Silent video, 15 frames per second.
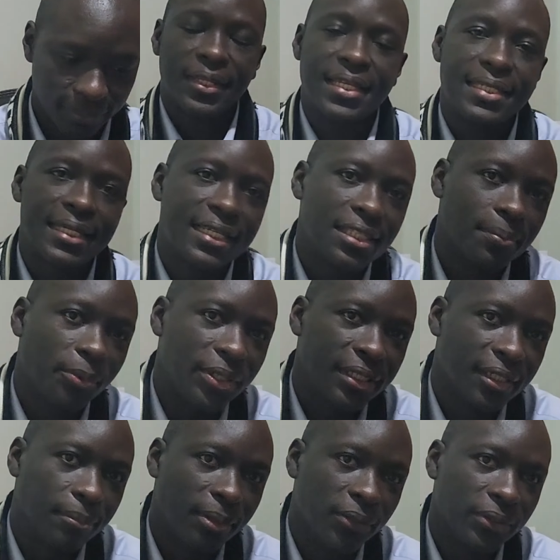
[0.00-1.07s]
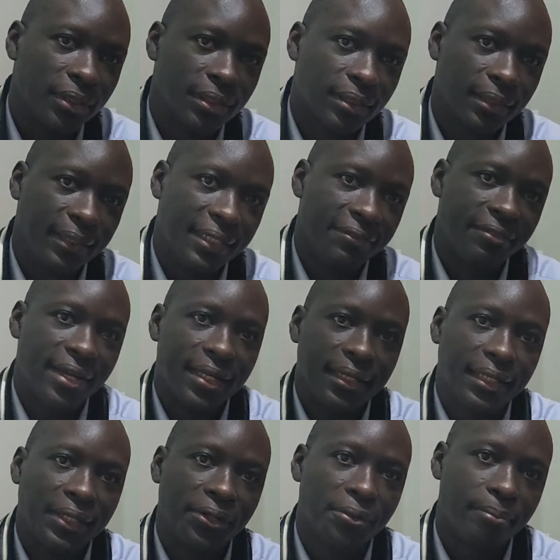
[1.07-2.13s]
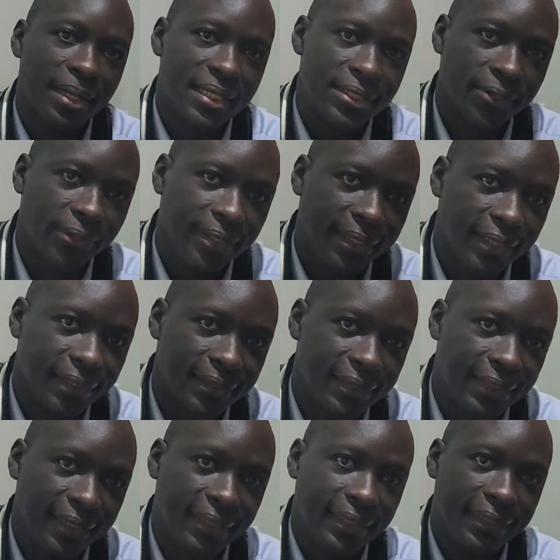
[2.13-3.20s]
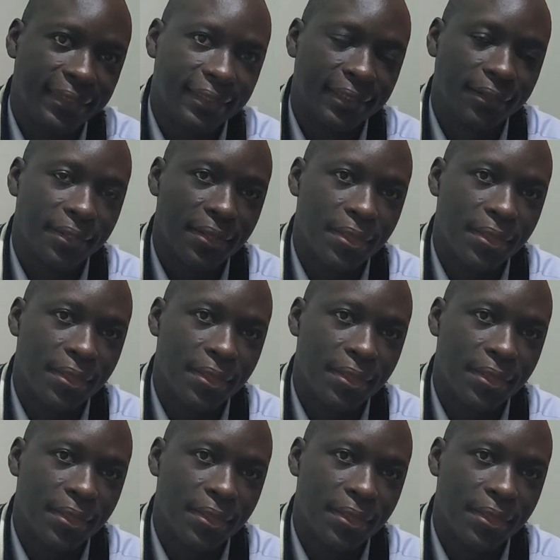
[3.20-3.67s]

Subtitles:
The sixth point about defining your best audience is